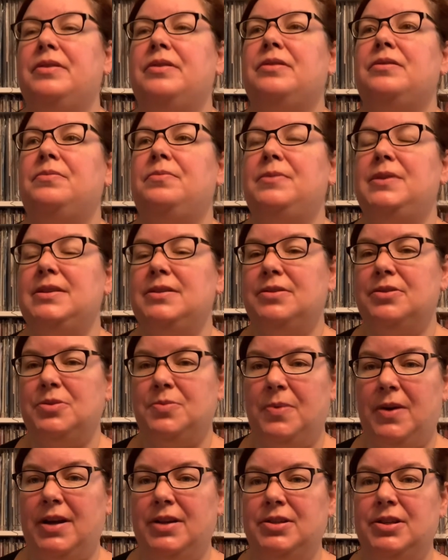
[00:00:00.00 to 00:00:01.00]
the research
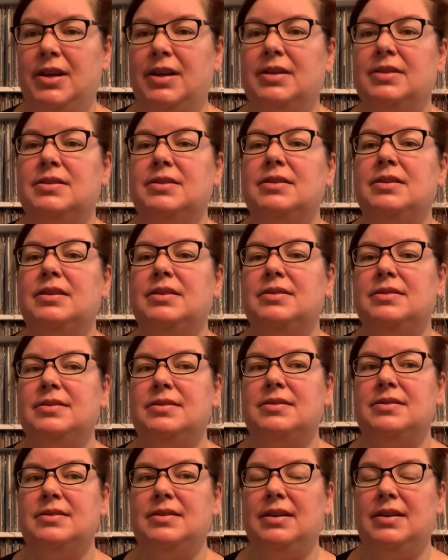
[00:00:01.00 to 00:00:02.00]
project
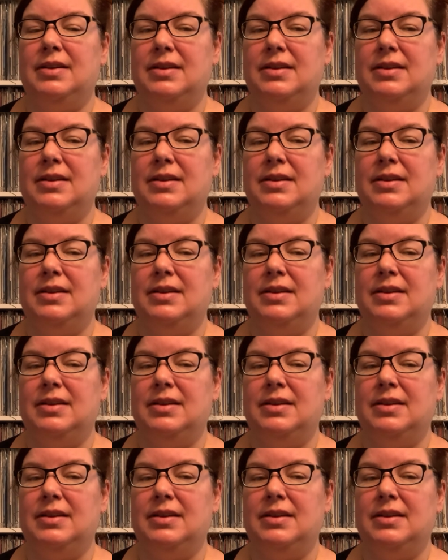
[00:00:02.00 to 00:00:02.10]
is